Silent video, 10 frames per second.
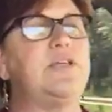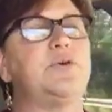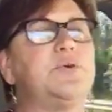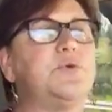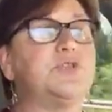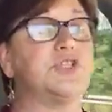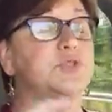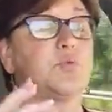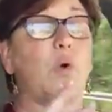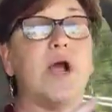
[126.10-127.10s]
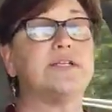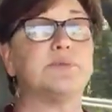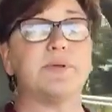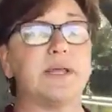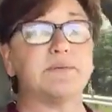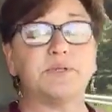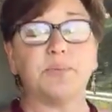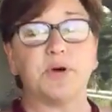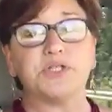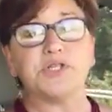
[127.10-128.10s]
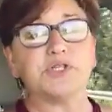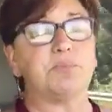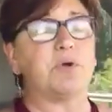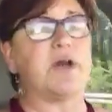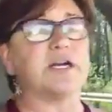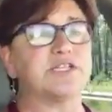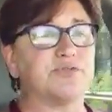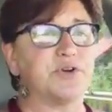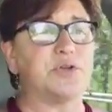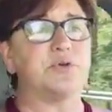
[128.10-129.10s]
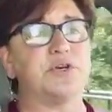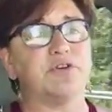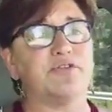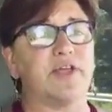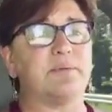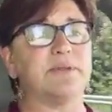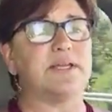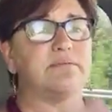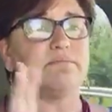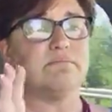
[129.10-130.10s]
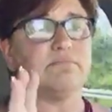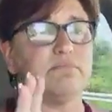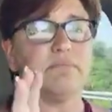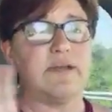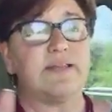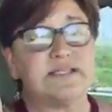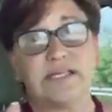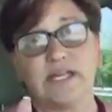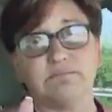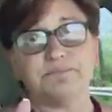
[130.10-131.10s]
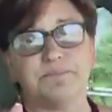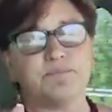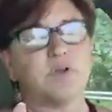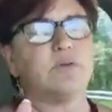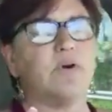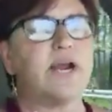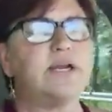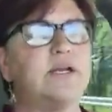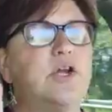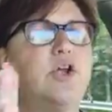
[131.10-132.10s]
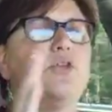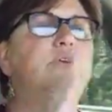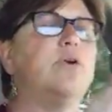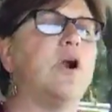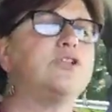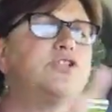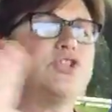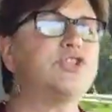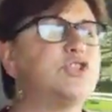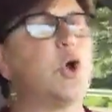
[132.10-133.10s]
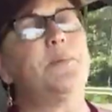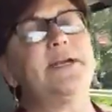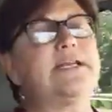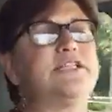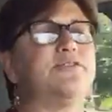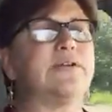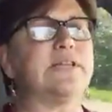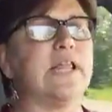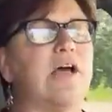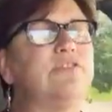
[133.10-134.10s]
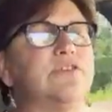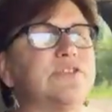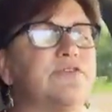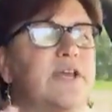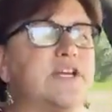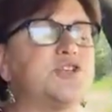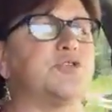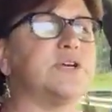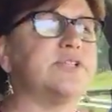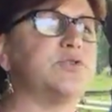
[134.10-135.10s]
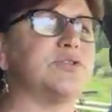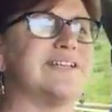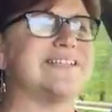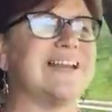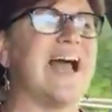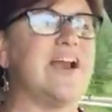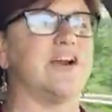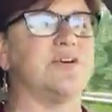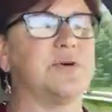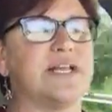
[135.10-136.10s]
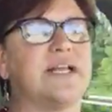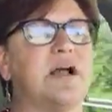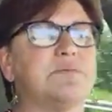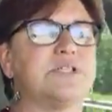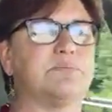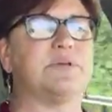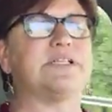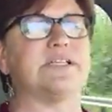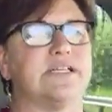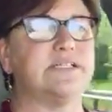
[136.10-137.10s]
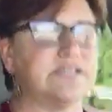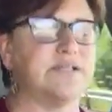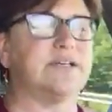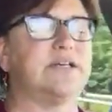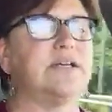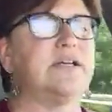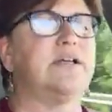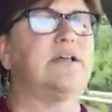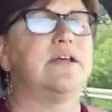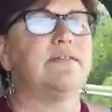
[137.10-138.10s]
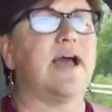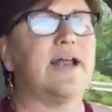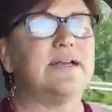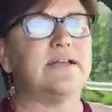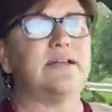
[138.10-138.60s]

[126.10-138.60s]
you just want to be able to purchase the products for you and your family and that's it, right? There are so many different levels of interest or desire when it comes to business that